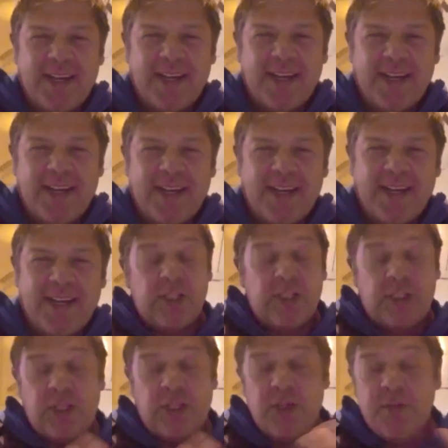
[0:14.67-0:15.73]
Really
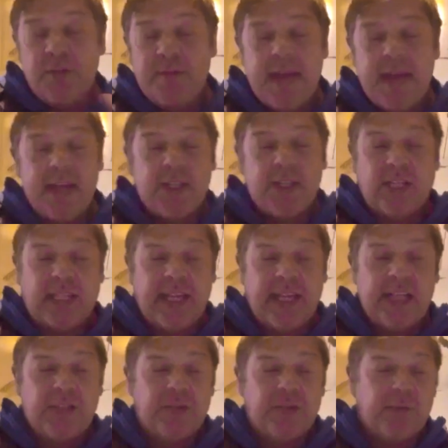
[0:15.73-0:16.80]
think the two major
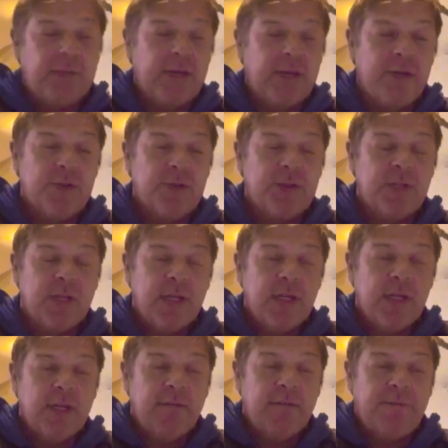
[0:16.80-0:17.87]
things from those
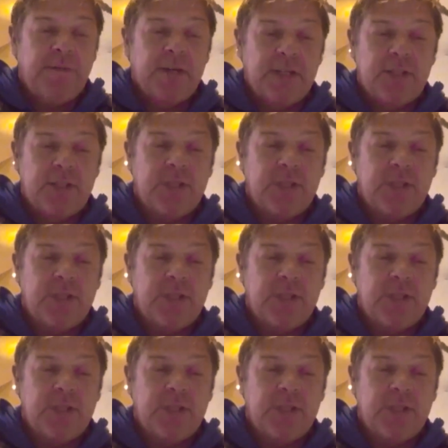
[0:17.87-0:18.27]
first two